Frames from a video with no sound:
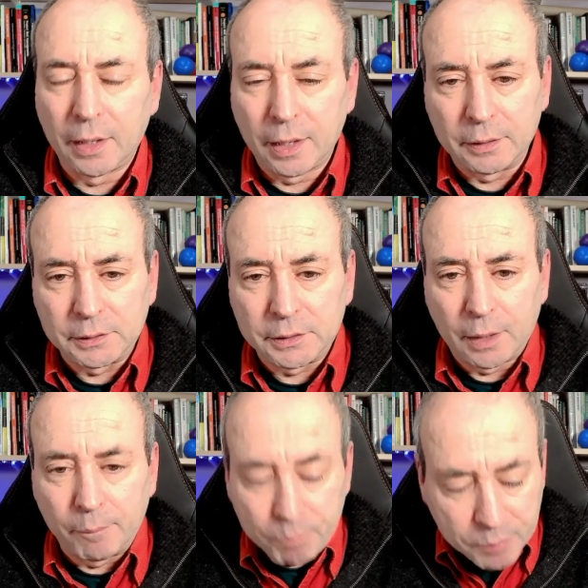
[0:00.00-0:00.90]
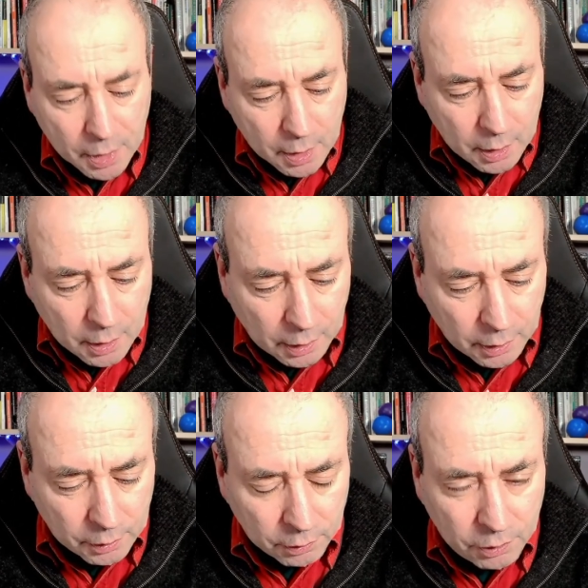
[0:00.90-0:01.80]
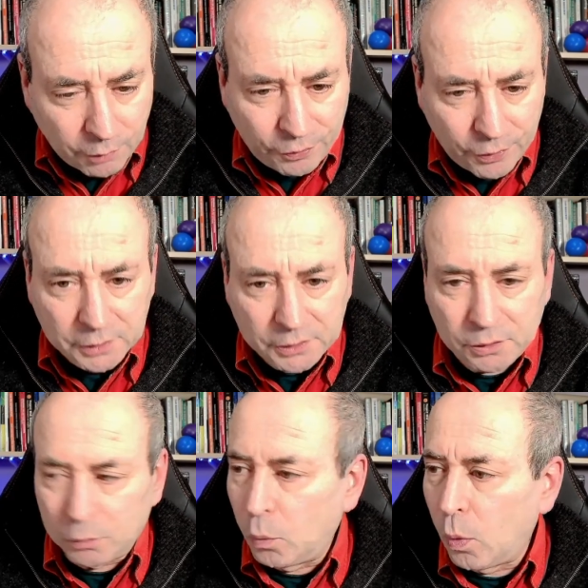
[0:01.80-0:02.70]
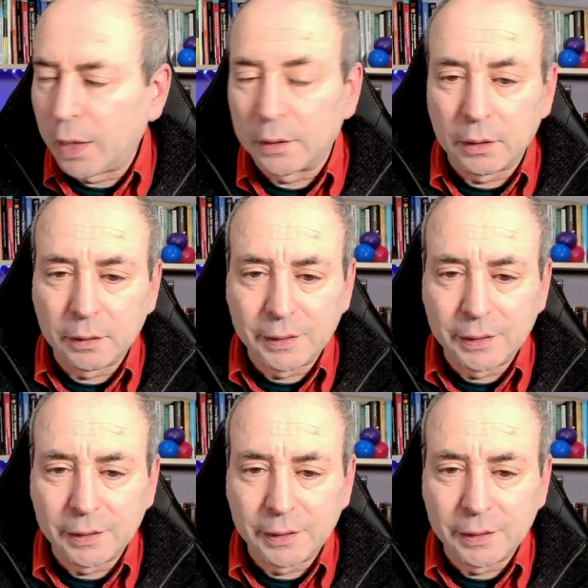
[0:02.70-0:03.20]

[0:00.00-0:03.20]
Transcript: And the first one